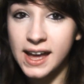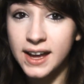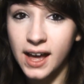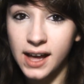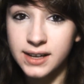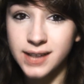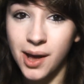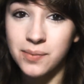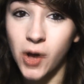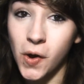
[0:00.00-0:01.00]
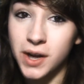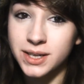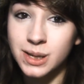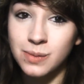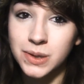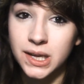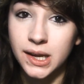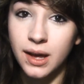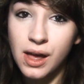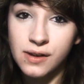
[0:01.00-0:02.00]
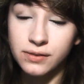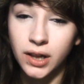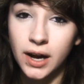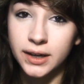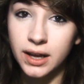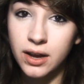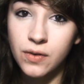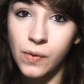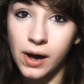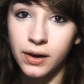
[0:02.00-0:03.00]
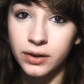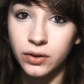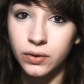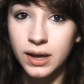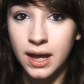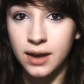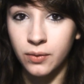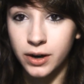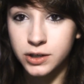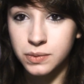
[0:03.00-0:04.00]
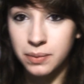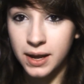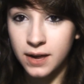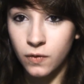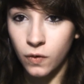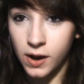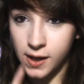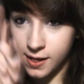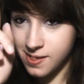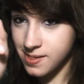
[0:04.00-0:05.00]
Hey guys, I'm going to be vlogging while you can watch me paint right